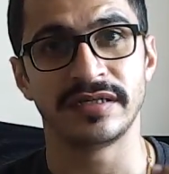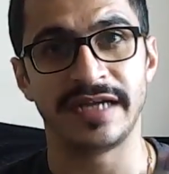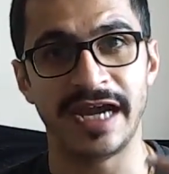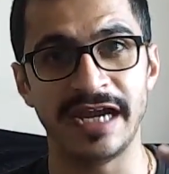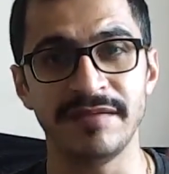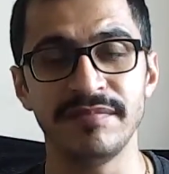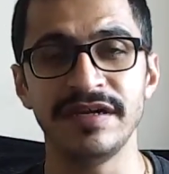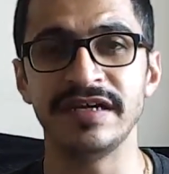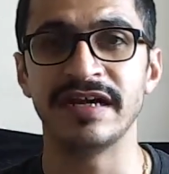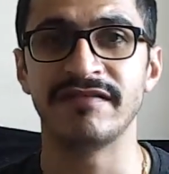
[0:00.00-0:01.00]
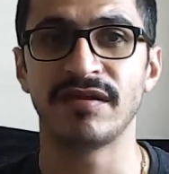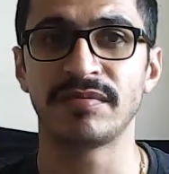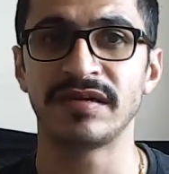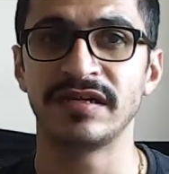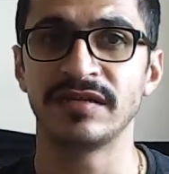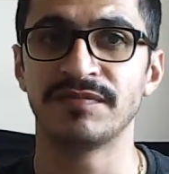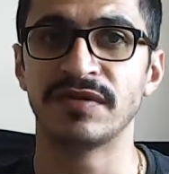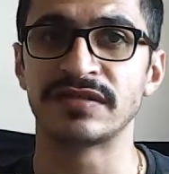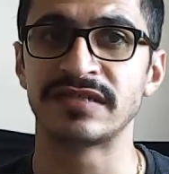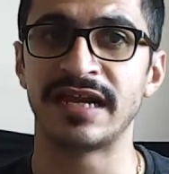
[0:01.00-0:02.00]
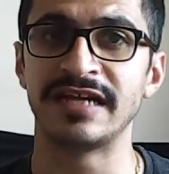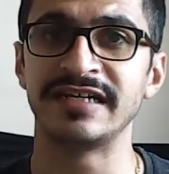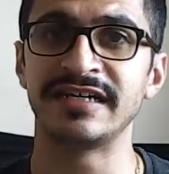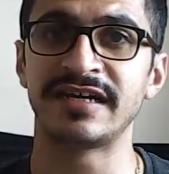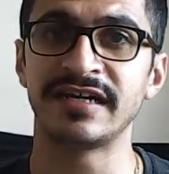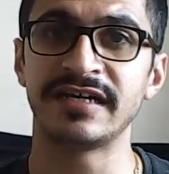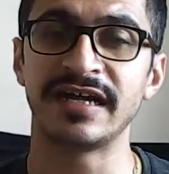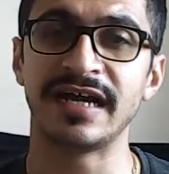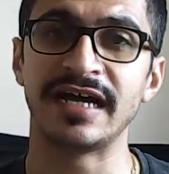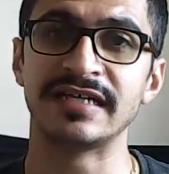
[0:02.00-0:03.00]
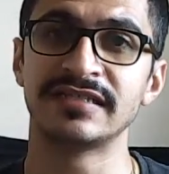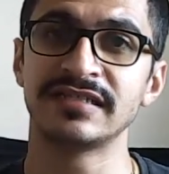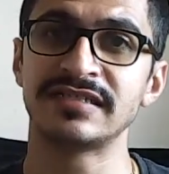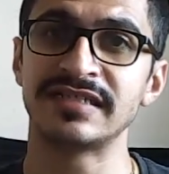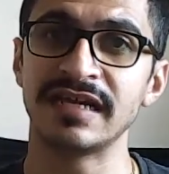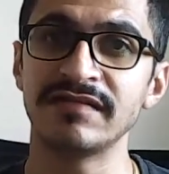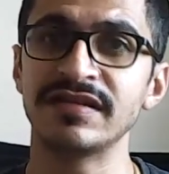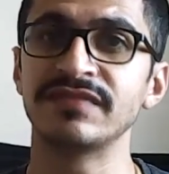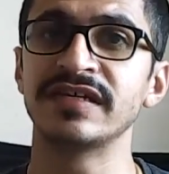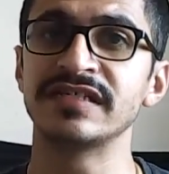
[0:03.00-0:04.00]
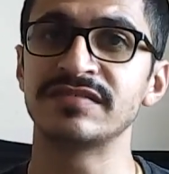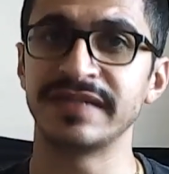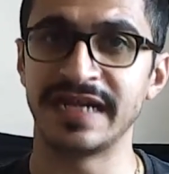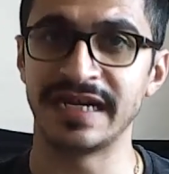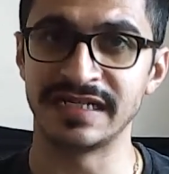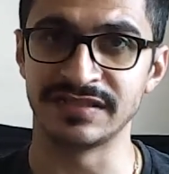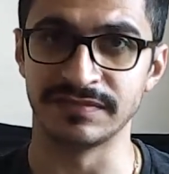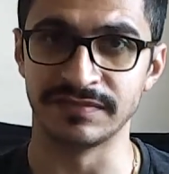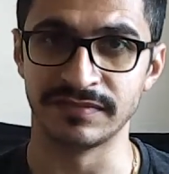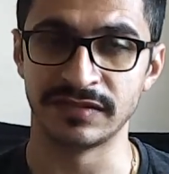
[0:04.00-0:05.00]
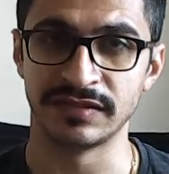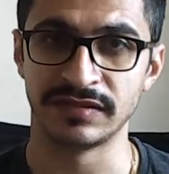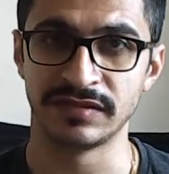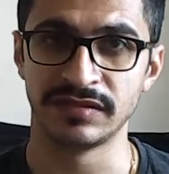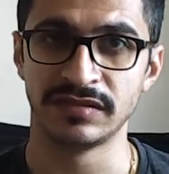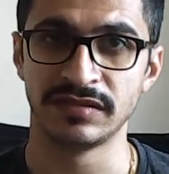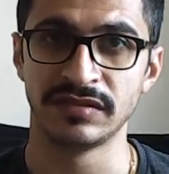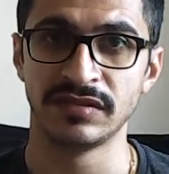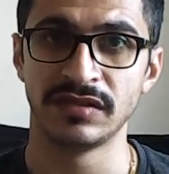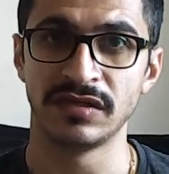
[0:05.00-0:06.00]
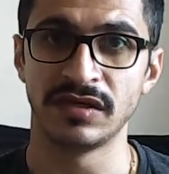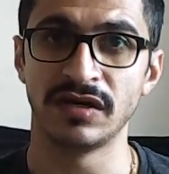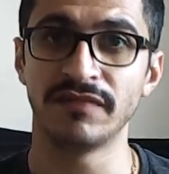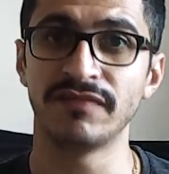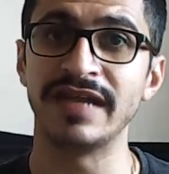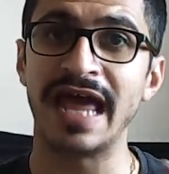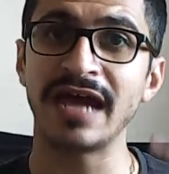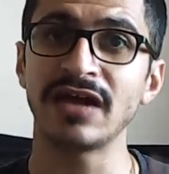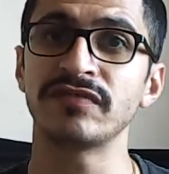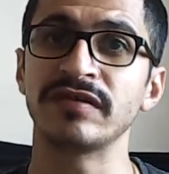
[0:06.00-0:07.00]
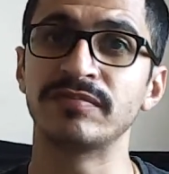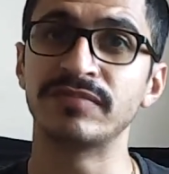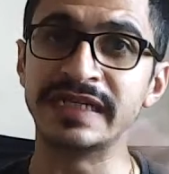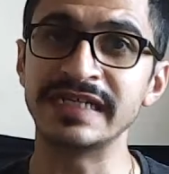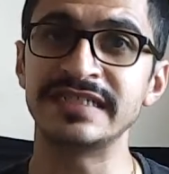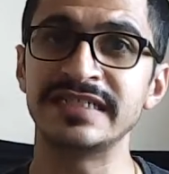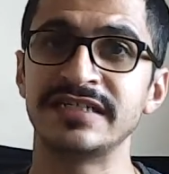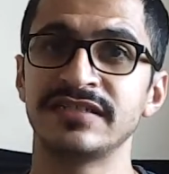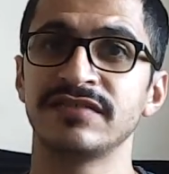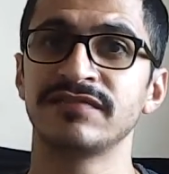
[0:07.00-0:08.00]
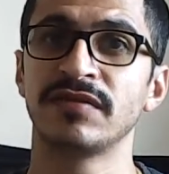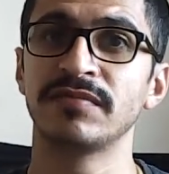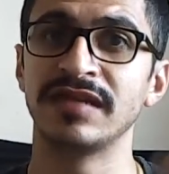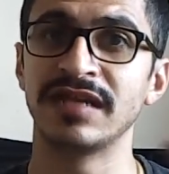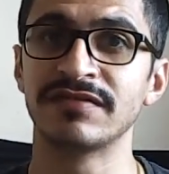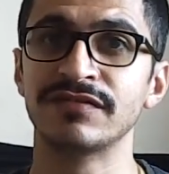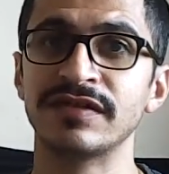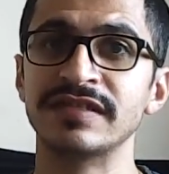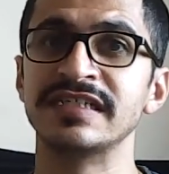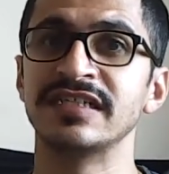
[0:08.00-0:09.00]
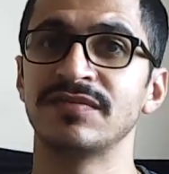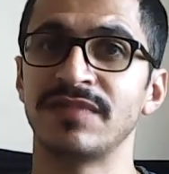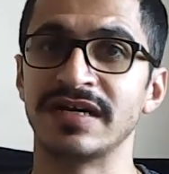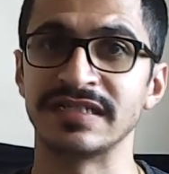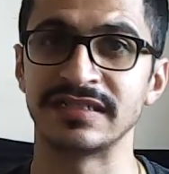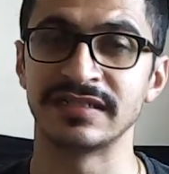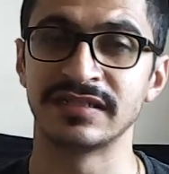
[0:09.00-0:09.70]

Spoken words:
can be developed in a personality trait as a self-defense mechanism of lack of appreciation from loved ones in the past.